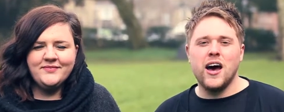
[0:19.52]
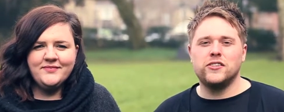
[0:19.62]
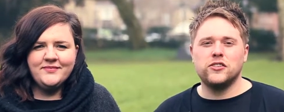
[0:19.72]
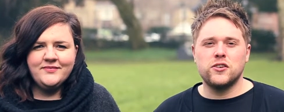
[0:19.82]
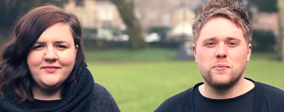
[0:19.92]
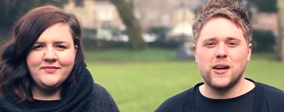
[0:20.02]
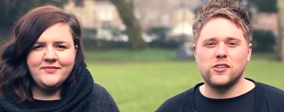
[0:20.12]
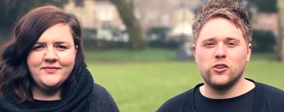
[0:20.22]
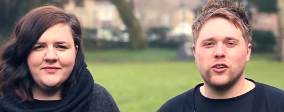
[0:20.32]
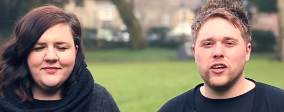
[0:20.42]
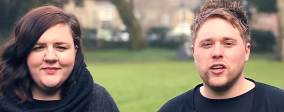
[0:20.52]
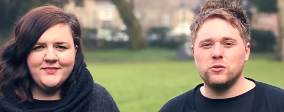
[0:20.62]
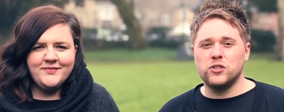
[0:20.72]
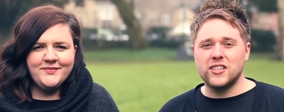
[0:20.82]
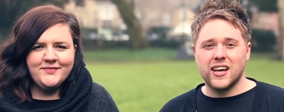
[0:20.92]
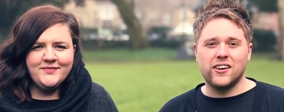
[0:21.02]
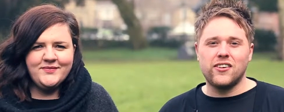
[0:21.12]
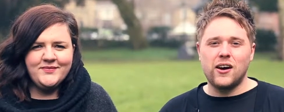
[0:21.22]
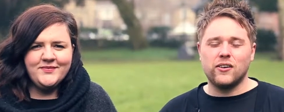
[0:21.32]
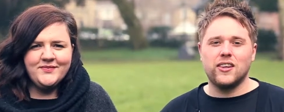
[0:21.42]
Speaker 1: uh, just to make sure that you stick
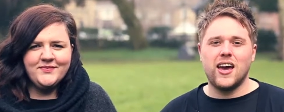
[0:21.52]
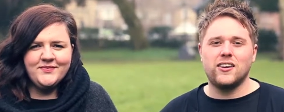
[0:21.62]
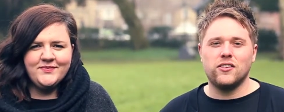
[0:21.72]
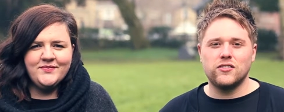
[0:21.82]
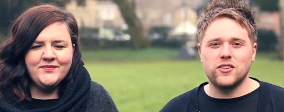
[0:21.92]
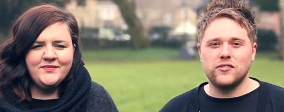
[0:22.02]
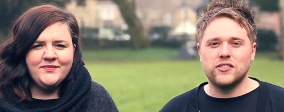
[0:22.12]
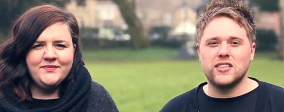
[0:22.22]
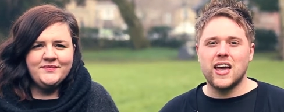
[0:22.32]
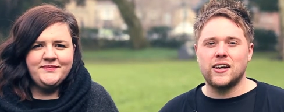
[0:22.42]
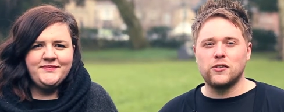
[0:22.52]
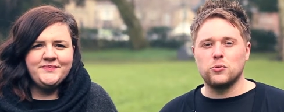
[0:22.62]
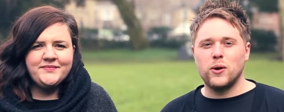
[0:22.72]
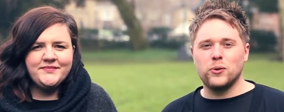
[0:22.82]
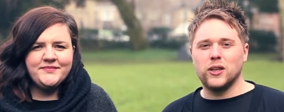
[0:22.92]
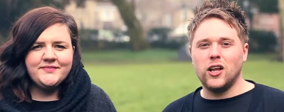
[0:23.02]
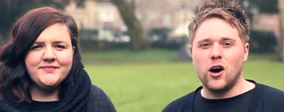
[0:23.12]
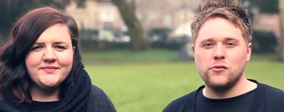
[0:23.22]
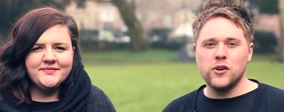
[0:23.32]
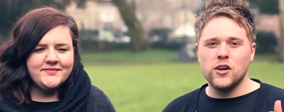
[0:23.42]
around at the end of the service today because we would
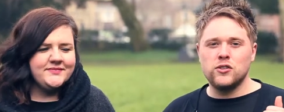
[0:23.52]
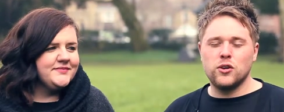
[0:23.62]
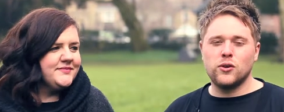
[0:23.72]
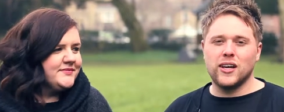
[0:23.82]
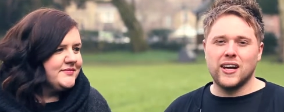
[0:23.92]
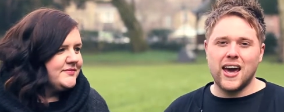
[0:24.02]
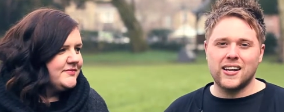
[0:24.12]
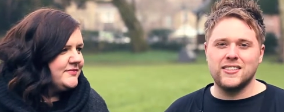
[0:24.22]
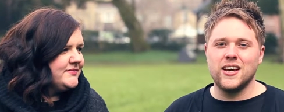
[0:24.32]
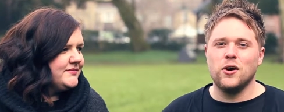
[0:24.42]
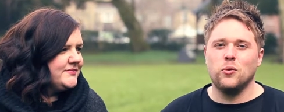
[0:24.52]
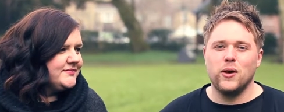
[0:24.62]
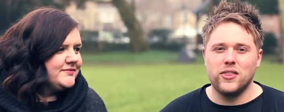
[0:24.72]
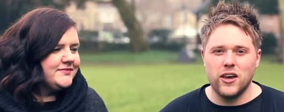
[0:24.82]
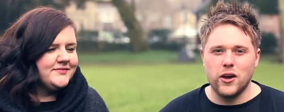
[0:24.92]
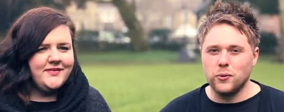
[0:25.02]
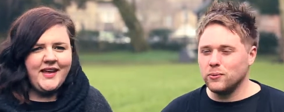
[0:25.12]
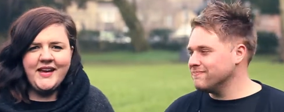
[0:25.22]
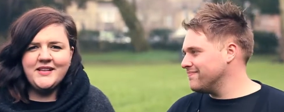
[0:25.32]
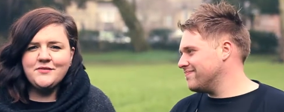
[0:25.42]
love to connect with you.
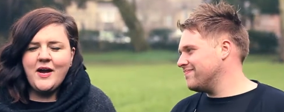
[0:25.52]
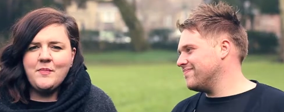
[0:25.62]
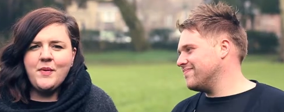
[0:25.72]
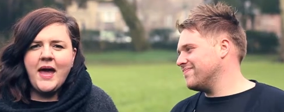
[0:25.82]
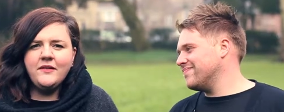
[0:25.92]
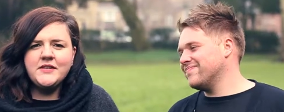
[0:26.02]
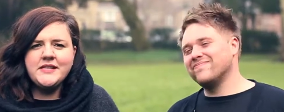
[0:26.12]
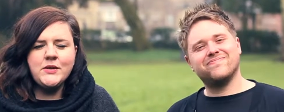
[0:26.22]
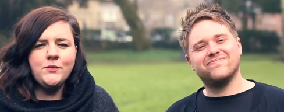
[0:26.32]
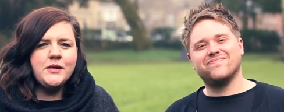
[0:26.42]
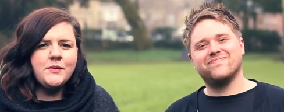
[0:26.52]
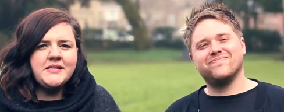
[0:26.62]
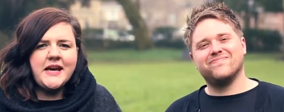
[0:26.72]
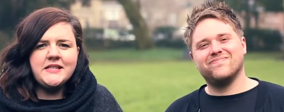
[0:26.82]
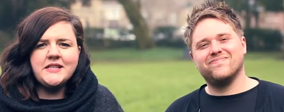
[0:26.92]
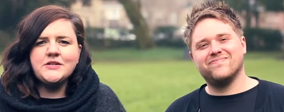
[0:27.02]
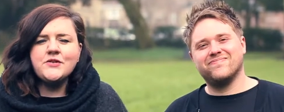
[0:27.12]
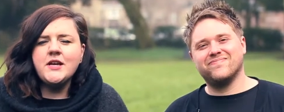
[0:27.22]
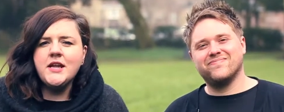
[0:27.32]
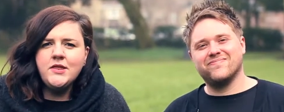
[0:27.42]
Speaker 2: That is right. But every single week we take to the
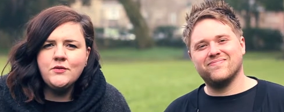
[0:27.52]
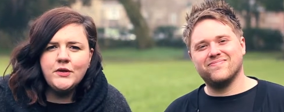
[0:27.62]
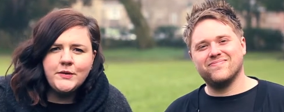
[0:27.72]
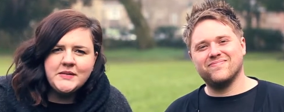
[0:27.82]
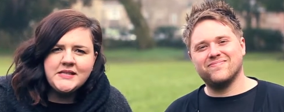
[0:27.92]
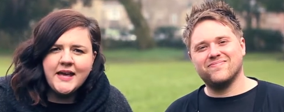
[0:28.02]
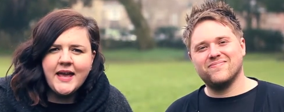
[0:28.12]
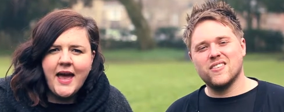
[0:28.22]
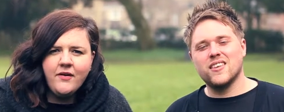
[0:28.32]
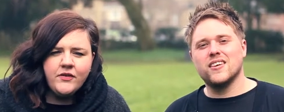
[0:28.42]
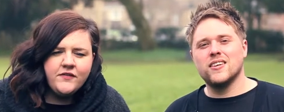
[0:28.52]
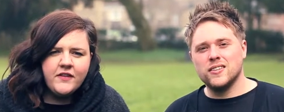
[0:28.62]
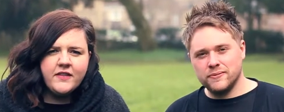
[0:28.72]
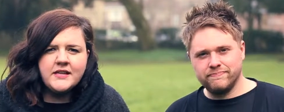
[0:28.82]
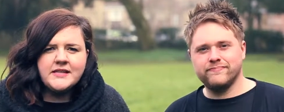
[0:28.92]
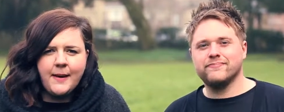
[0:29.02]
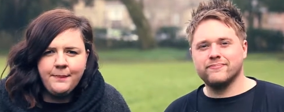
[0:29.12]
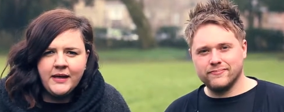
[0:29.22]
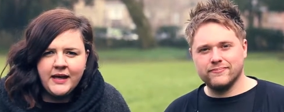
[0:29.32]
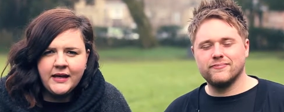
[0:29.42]
screen in the room to tell you everything that is
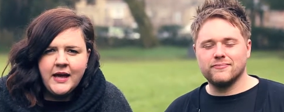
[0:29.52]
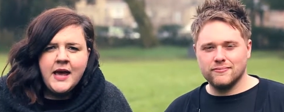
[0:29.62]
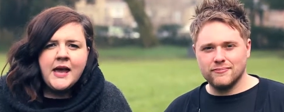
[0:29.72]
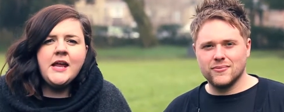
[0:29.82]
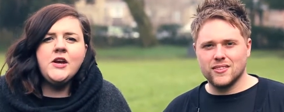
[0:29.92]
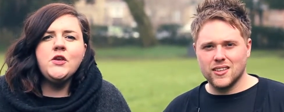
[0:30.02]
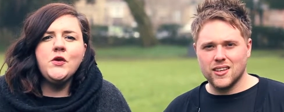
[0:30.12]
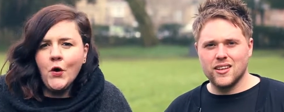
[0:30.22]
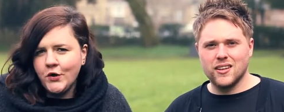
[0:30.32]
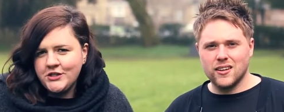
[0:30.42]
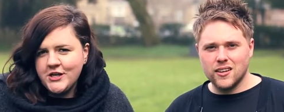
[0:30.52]
happening in your